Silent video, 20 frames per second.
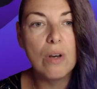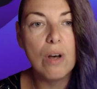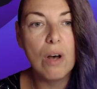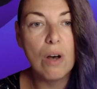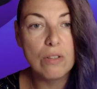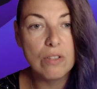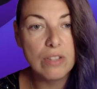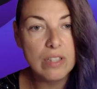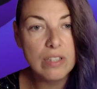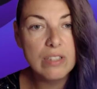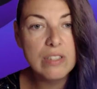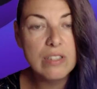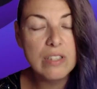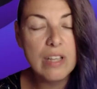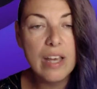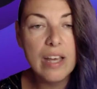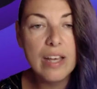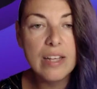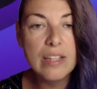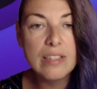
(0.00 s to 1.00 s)
others,
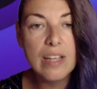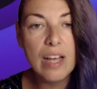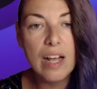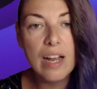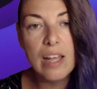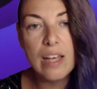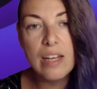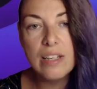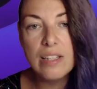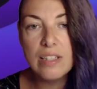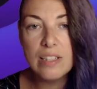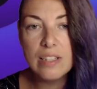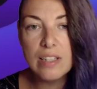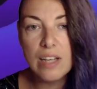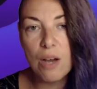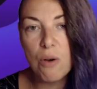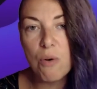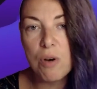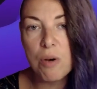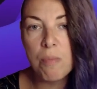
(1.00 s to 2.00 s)
and aligning
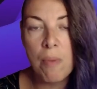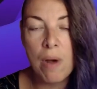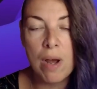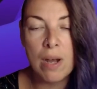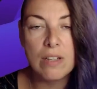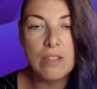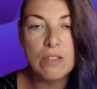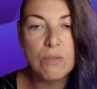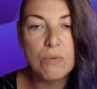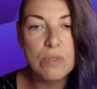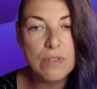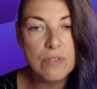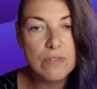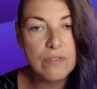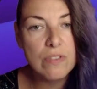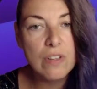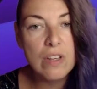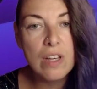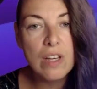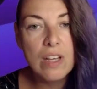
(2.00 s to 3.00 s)
our mind with
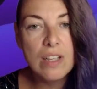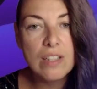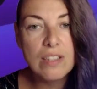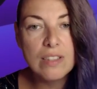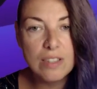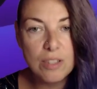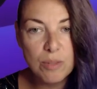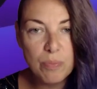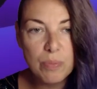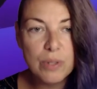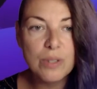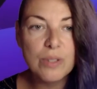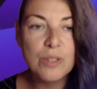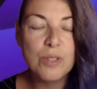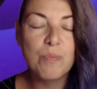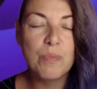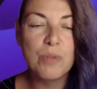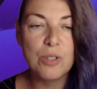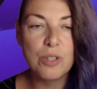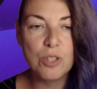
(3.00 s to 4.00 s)
deeper
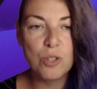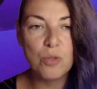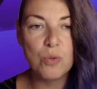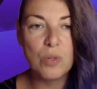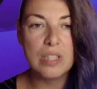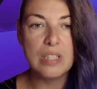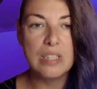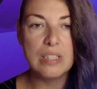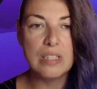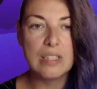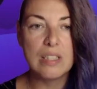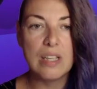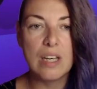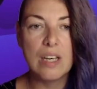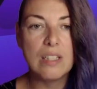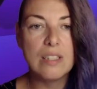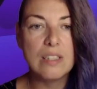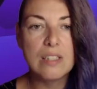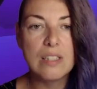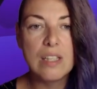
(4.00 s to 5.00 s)
spiritual
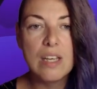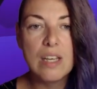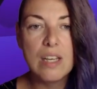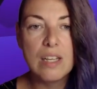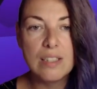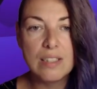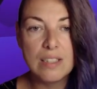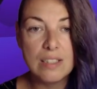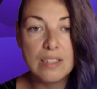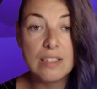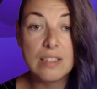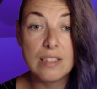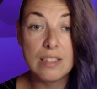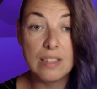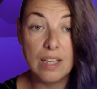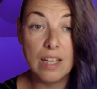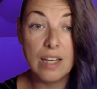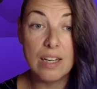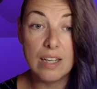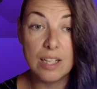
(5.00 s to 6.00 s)
insights this
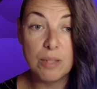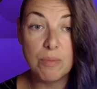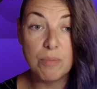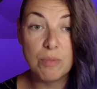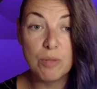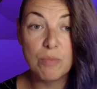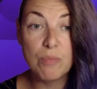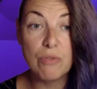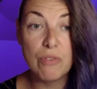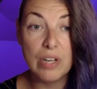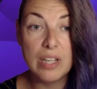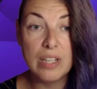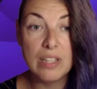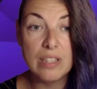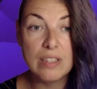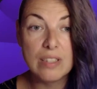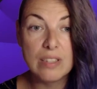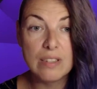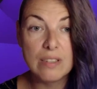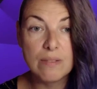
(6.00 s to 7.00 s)
eclipse
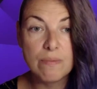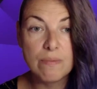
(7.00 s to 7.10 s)
brings.